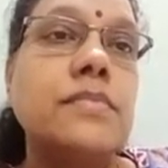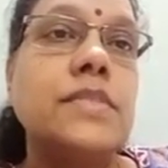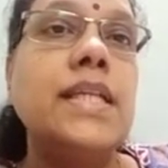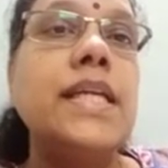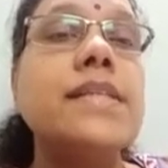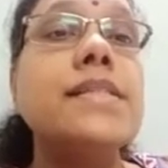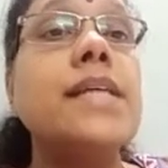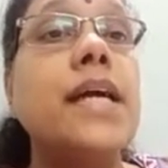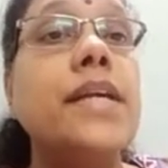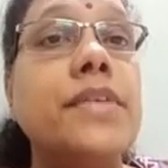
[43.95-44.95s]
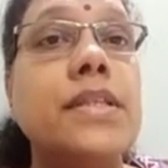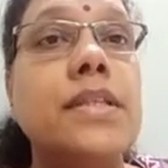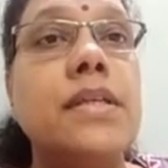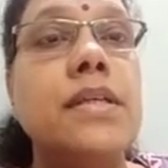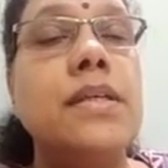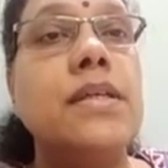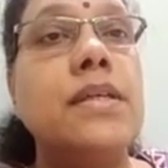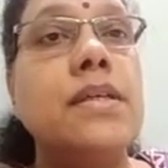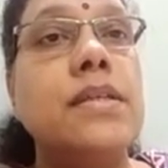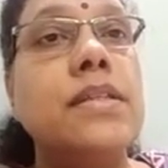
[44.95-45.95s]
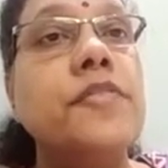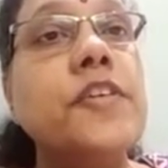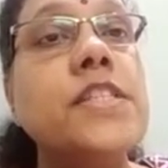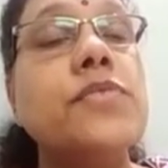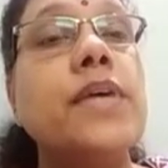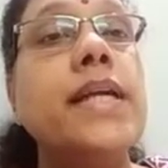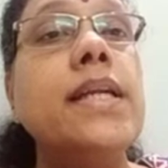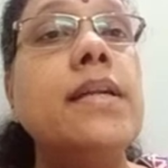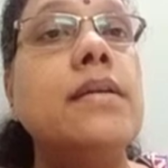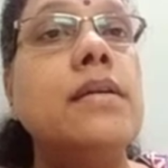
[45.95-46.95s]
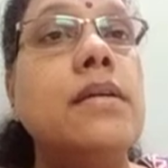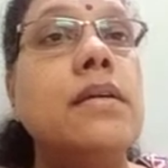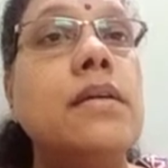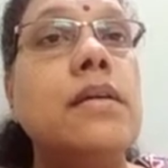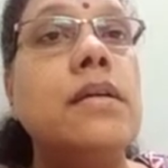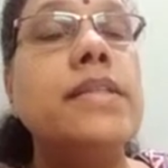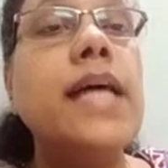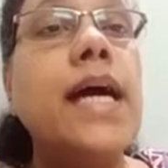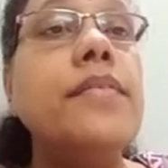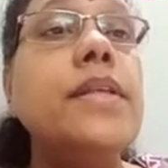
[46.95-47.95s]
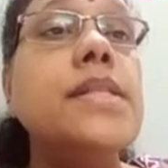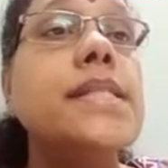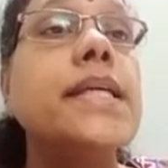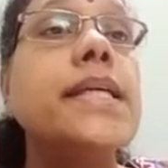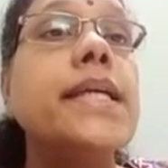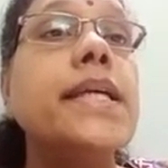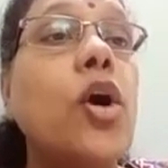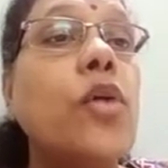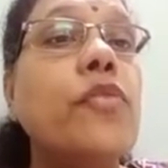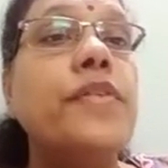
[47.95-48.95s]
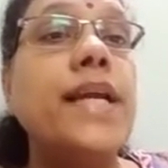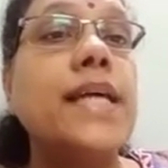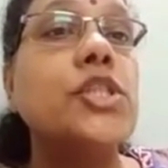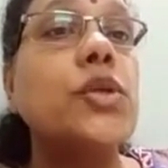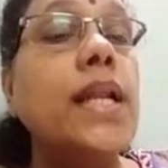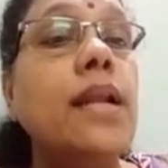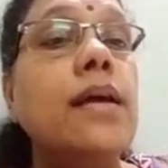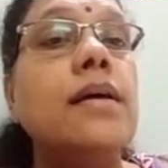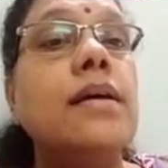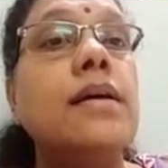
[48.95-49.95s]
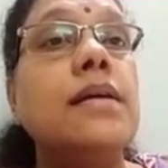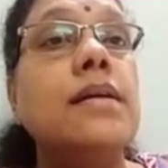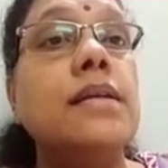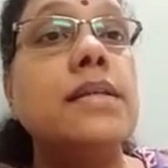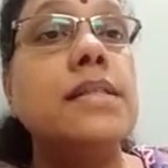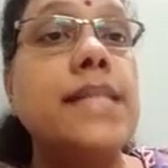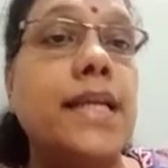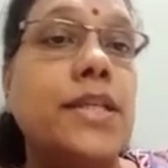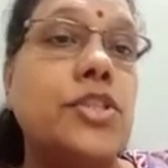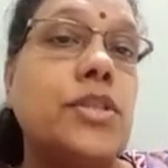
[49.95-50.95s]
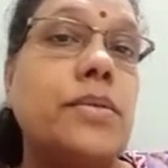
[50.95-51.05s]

Let us start with the first one, Darwin's theory of natural selection.